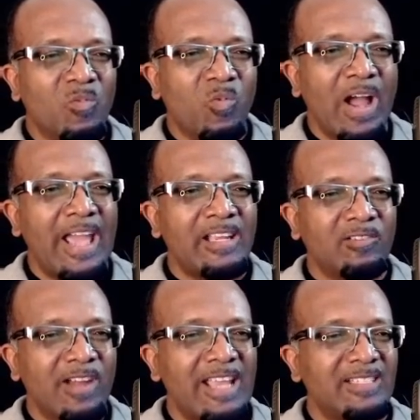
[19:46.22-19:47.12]
why
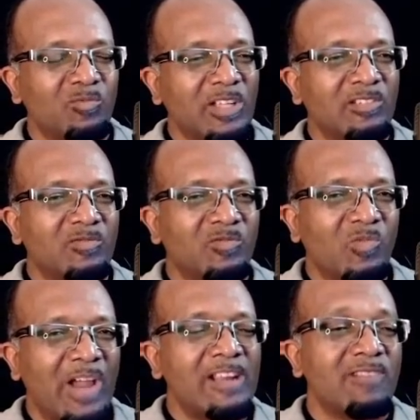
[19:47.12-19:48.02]
Christ what
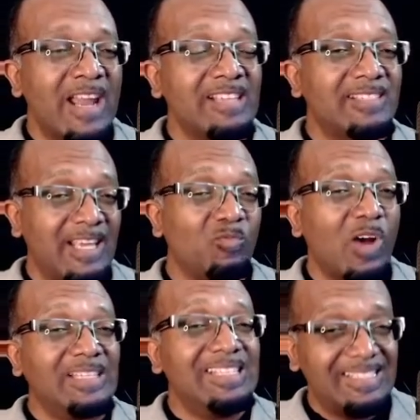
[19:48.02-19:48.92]
why Christ said
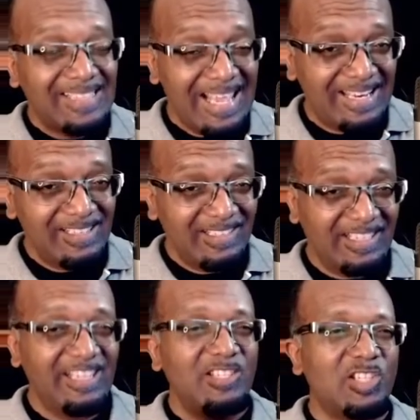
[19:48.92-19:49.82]
what he said
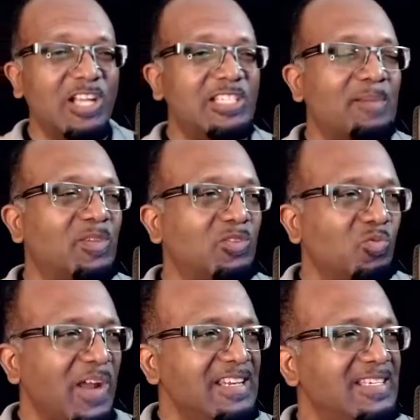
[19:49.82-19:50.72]
in John chapter
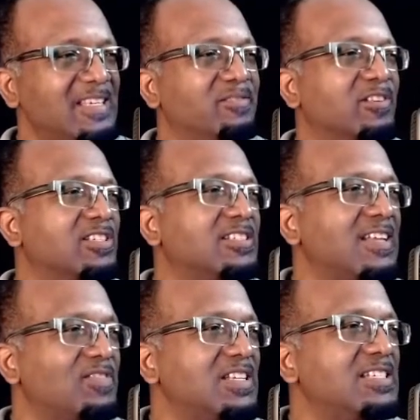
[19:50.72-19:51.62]
20 verse
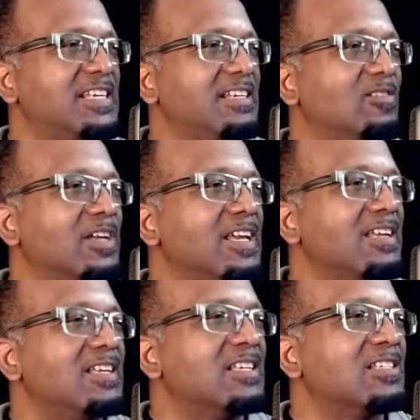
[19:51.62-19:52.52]
17
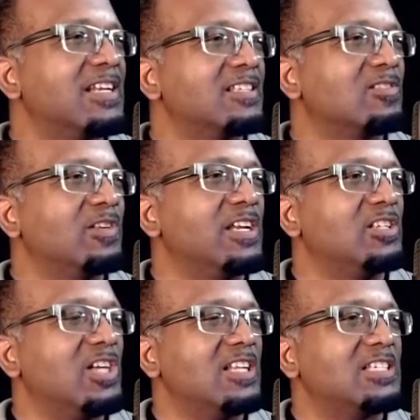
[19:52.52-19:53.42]
okay so let's go
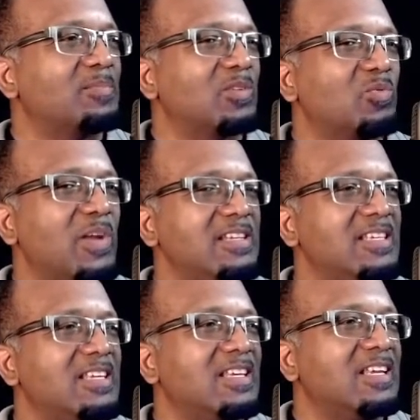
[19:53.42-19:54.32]
there John chapter
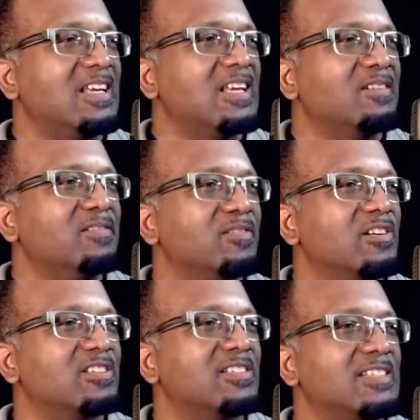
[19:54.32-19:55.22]
20
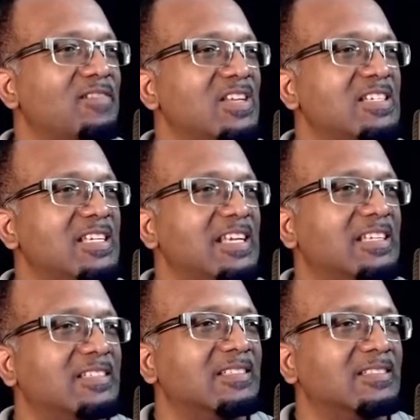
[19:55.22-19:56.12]
verse
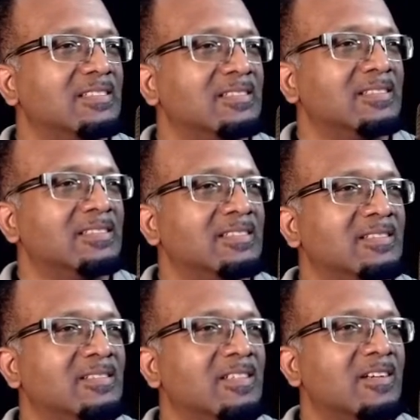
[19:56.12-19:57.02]
17
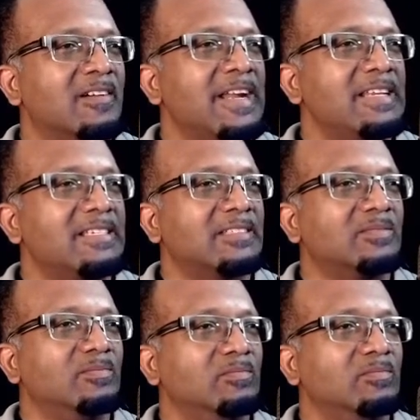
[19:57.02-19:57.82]
all right